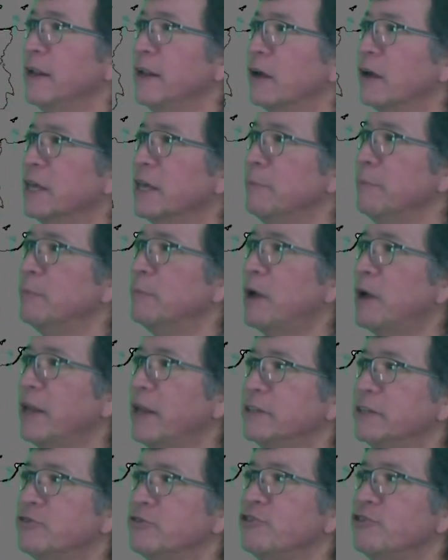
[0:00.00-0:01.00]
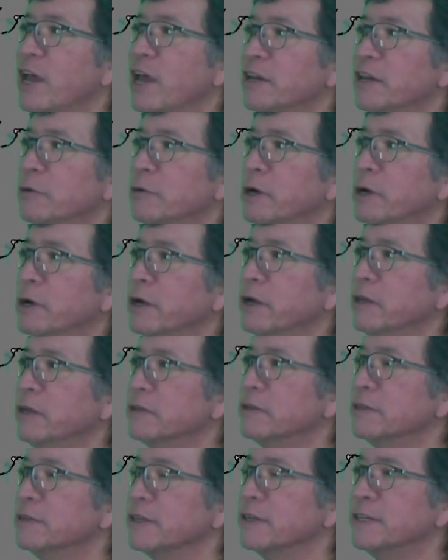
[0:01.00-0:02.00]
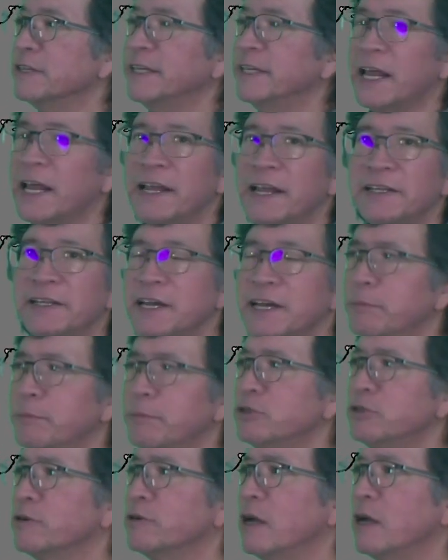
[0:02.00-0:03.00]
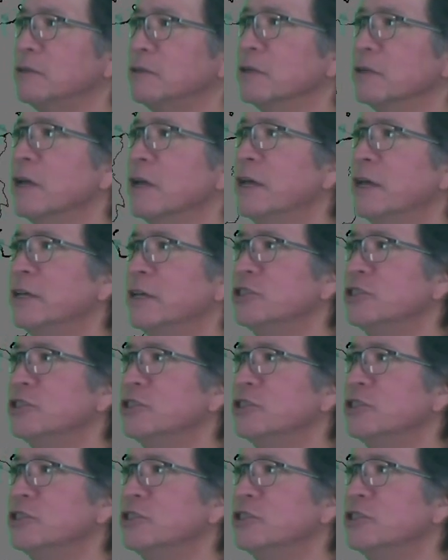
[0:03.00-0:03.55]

Now keep in mind it's January, the 6 to 10 day temperature outlook,